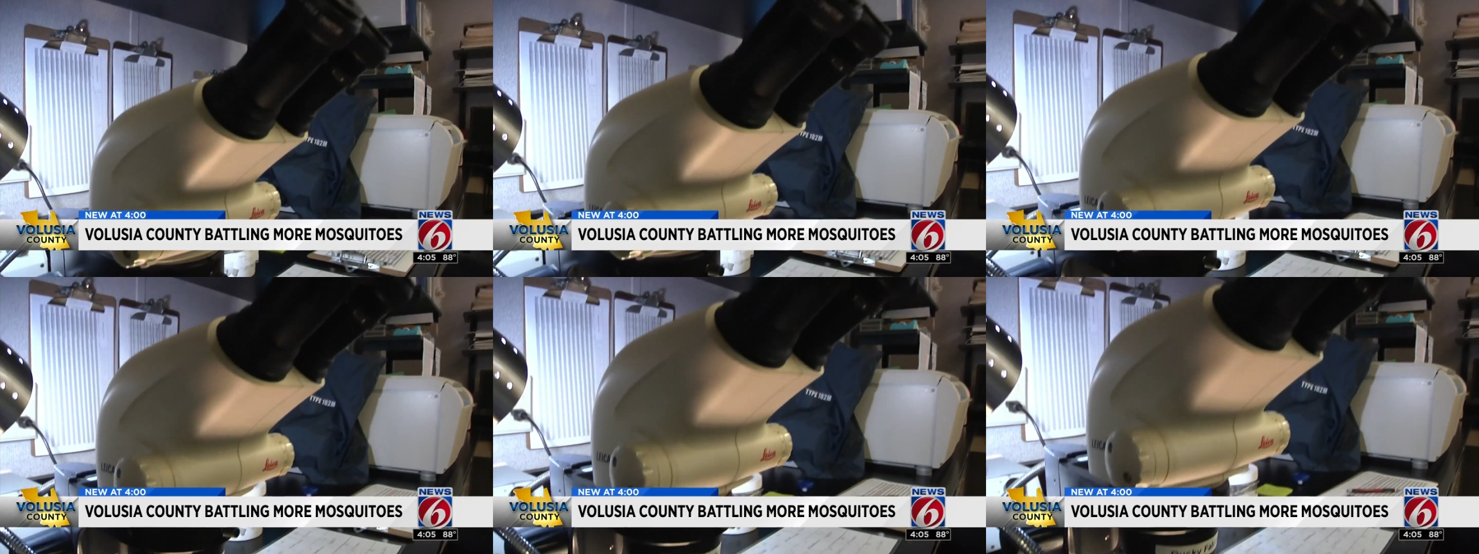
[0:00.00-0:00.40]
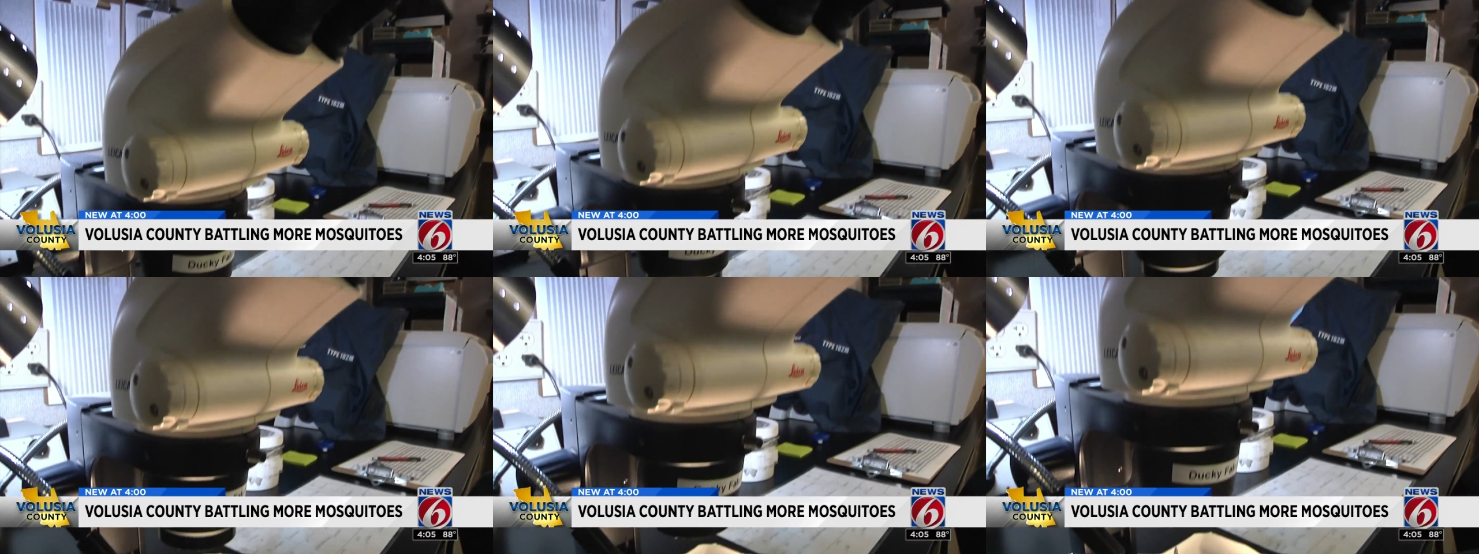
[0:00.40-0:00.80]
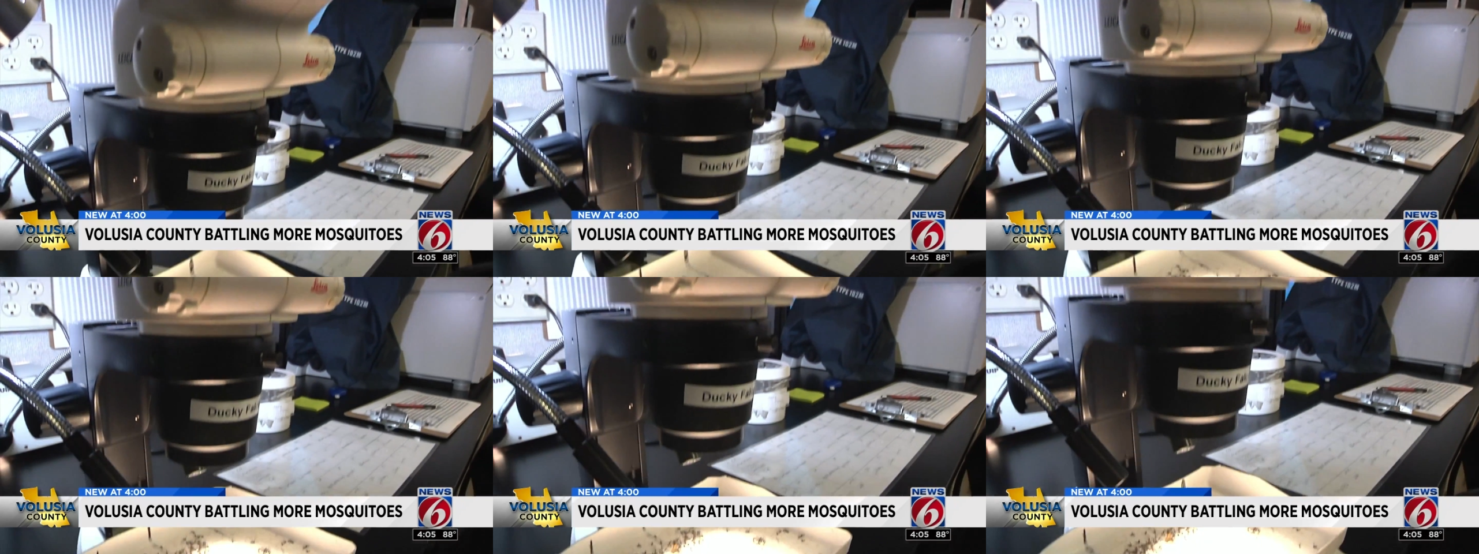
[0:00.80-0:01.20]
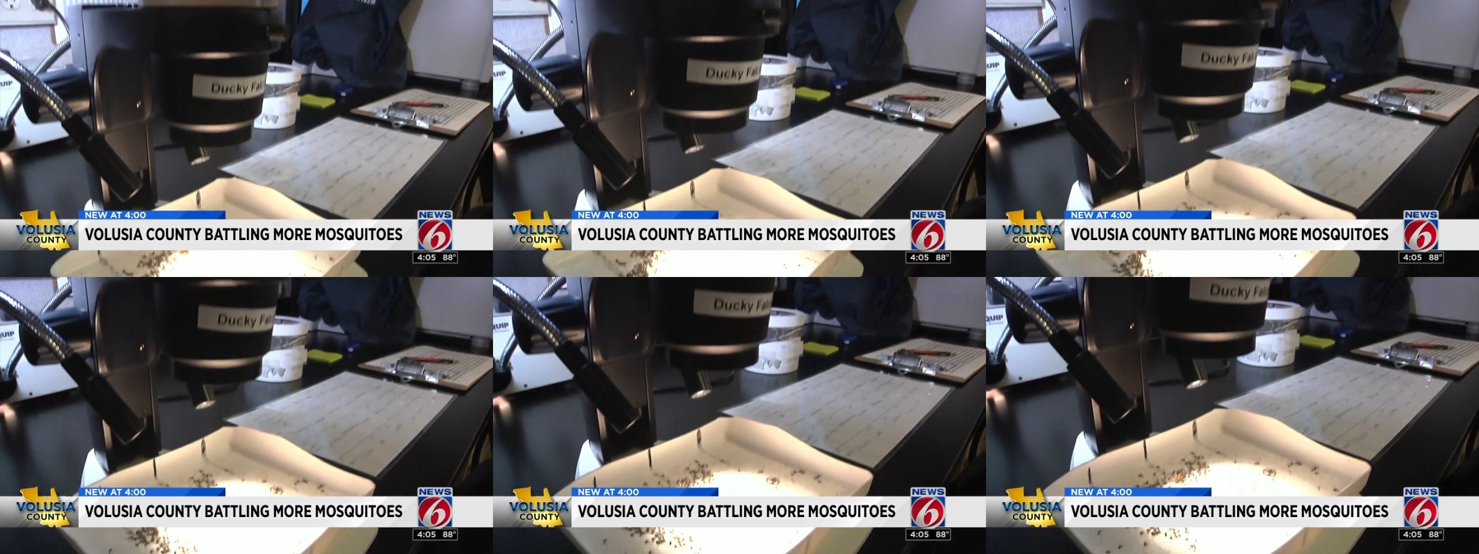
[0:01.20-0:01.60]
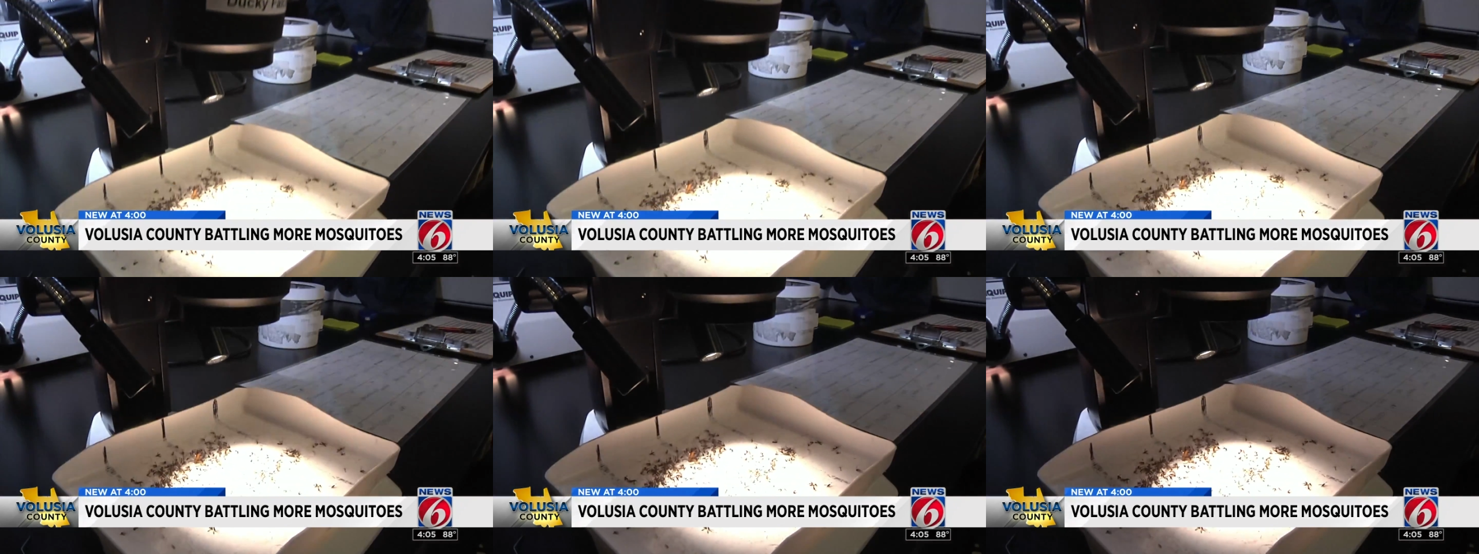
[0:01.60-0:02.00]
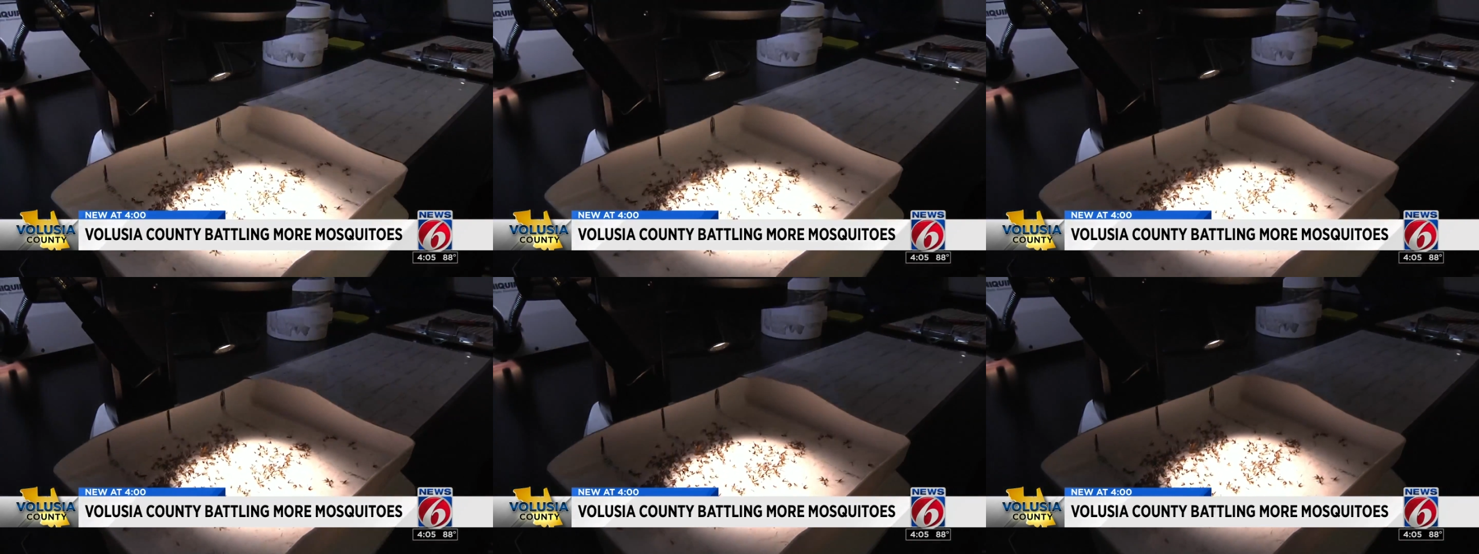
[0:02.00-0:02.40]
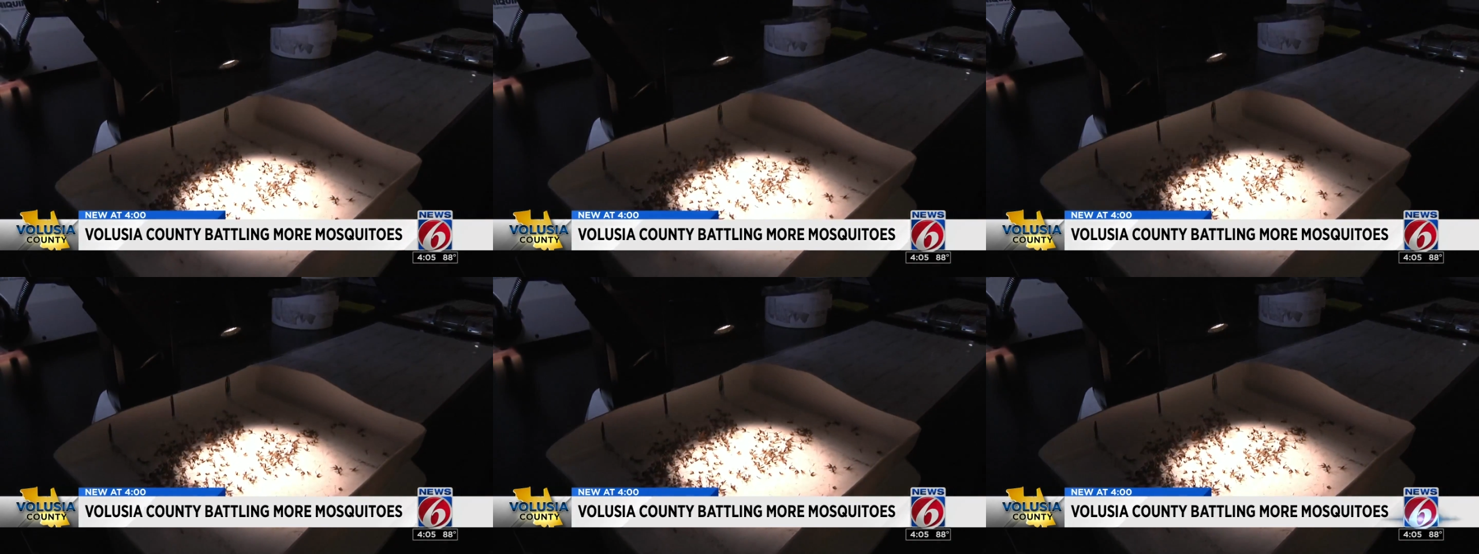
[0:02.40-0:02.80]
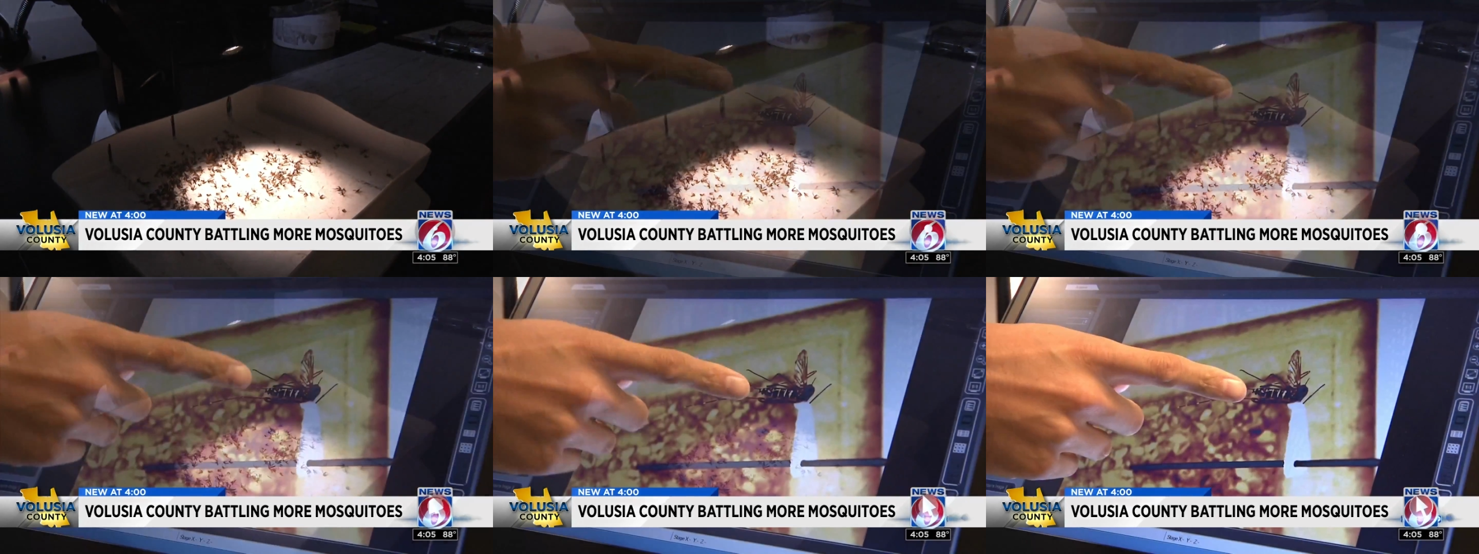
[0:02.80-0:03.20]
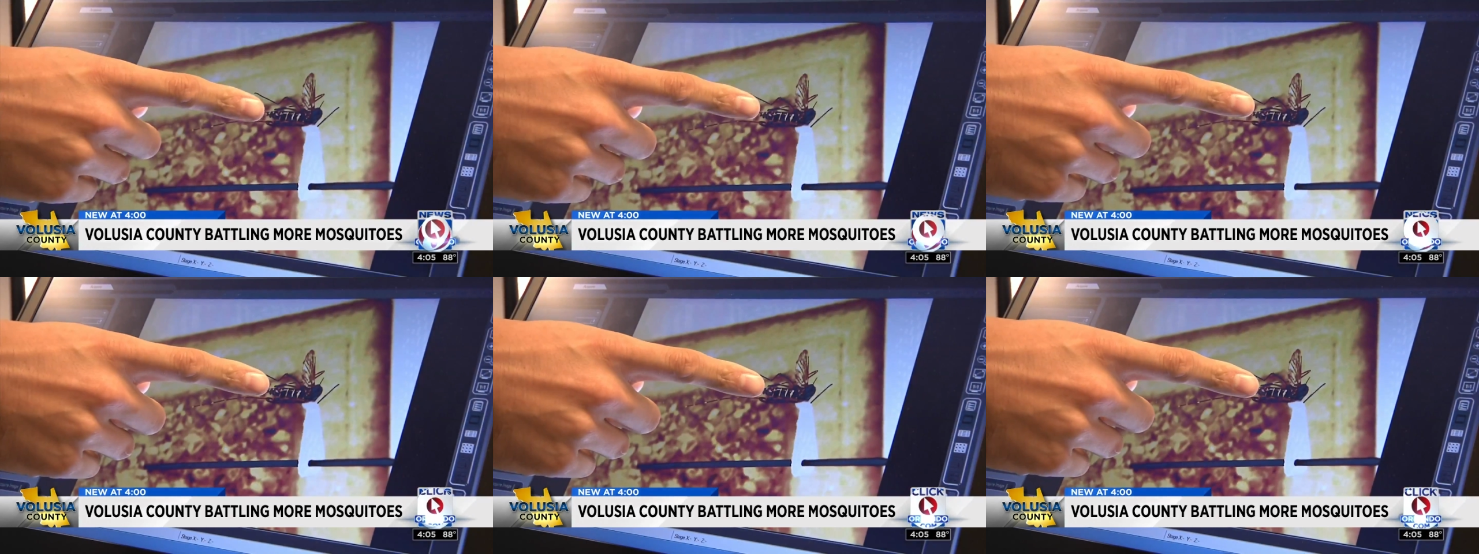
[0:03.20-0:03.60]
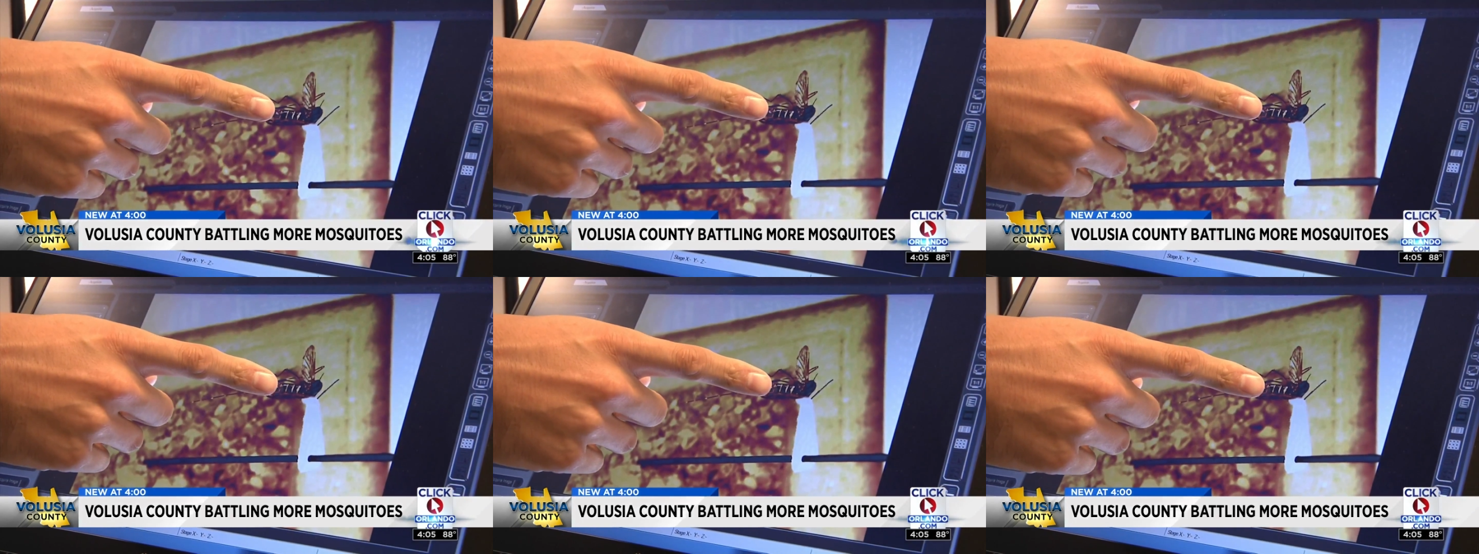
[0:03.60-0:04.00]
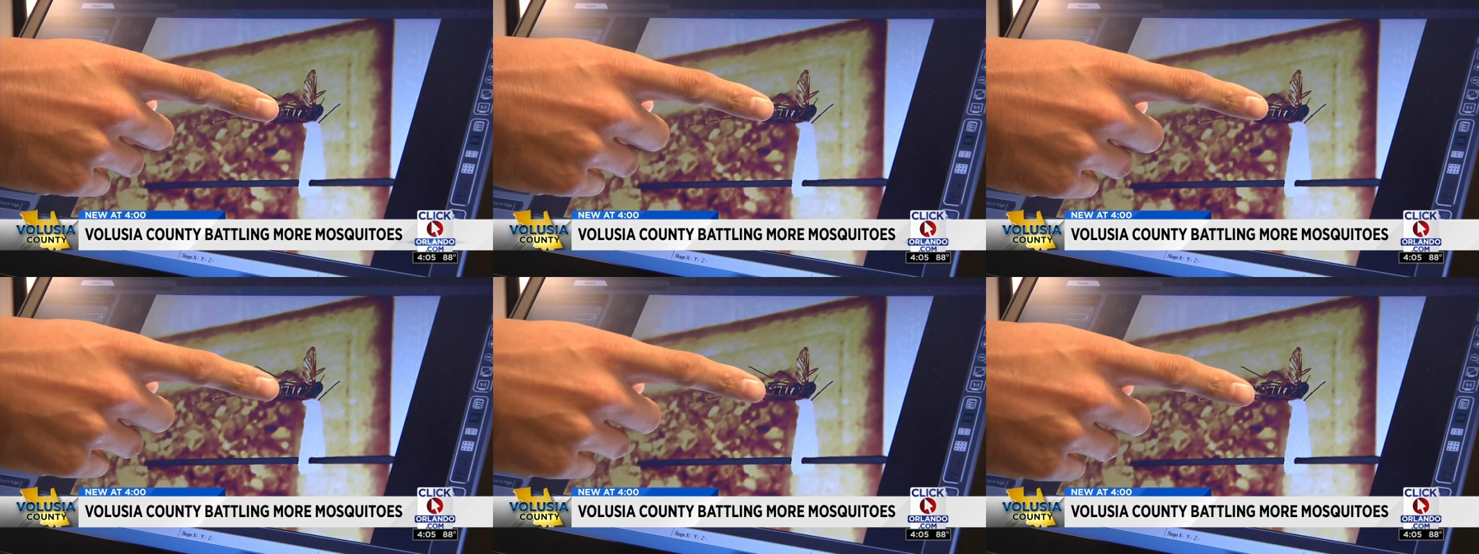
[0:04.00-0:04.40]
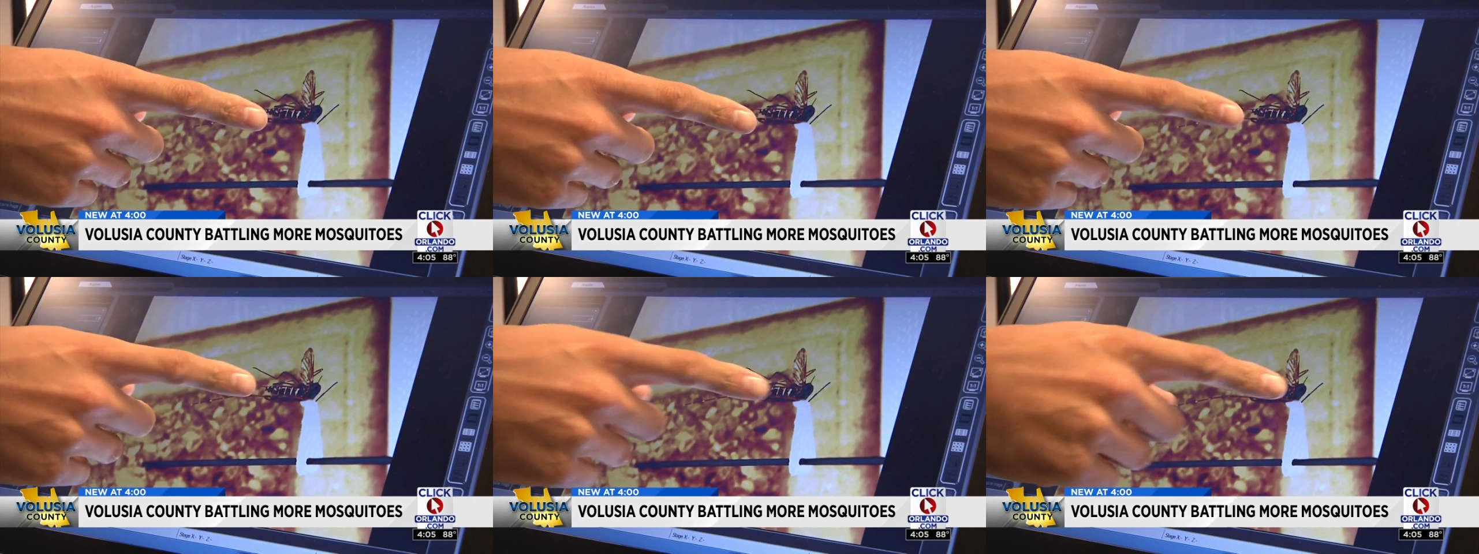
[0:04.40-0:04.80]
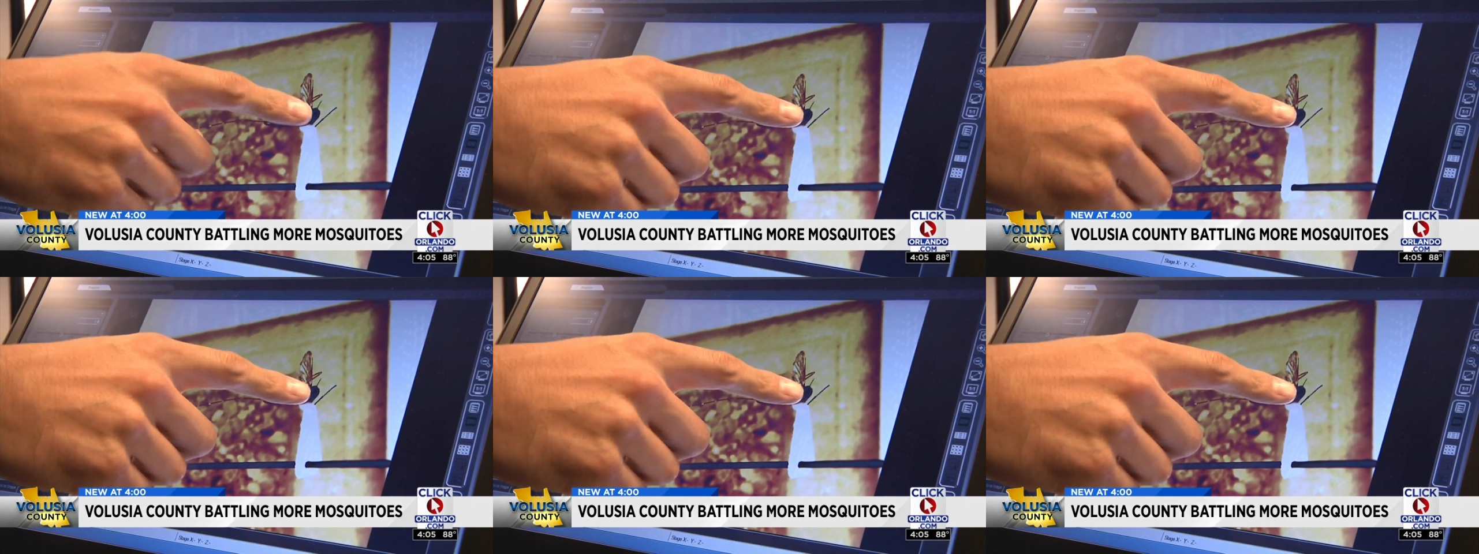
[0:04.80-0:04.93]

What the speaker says: Nobody's mouth can be seen.